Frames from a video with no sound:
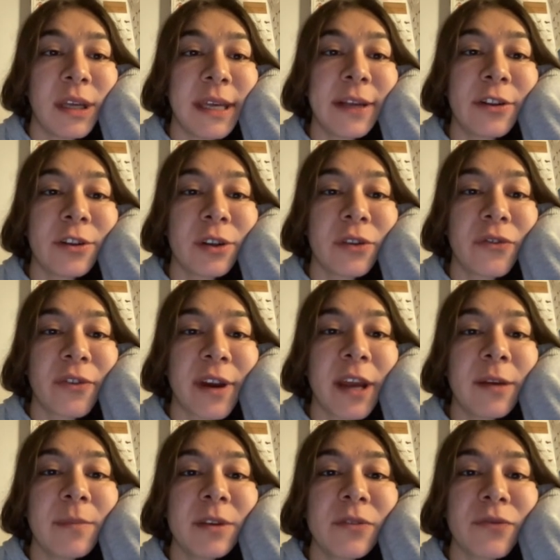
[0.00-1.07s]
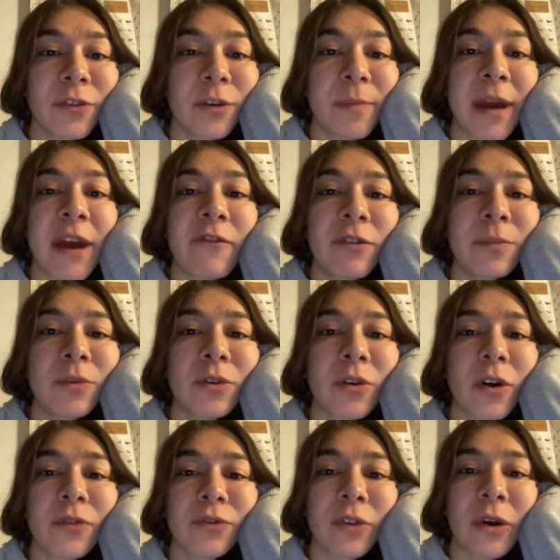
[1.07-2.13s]
Include fragments from every
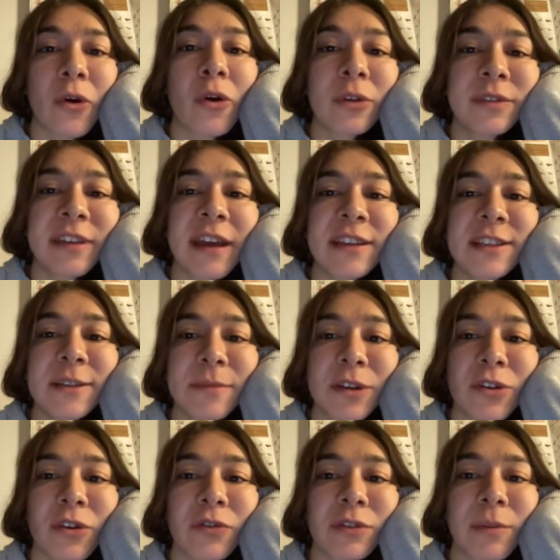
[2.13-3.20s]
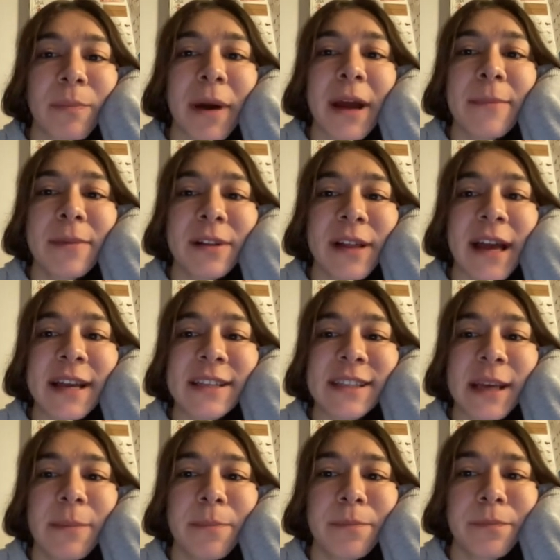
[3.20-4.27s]
book of the Old Testament of the Bible
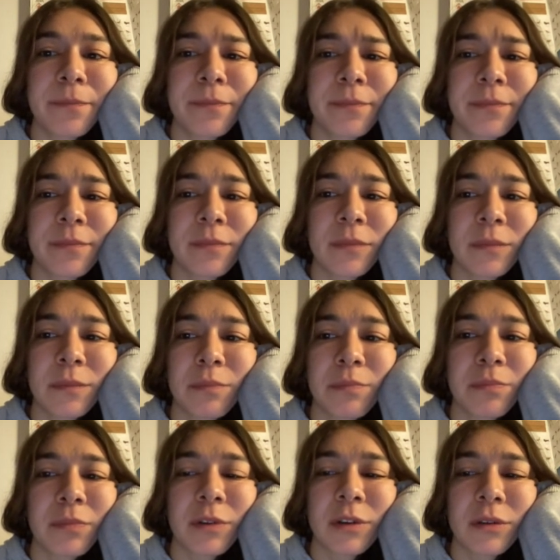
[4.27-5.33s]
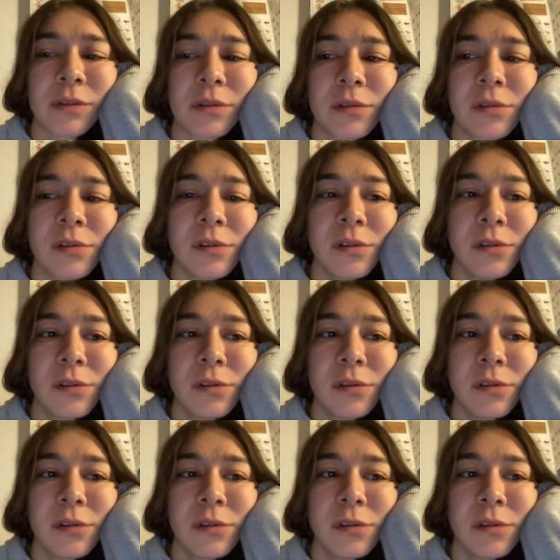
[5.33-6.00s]
except Bible.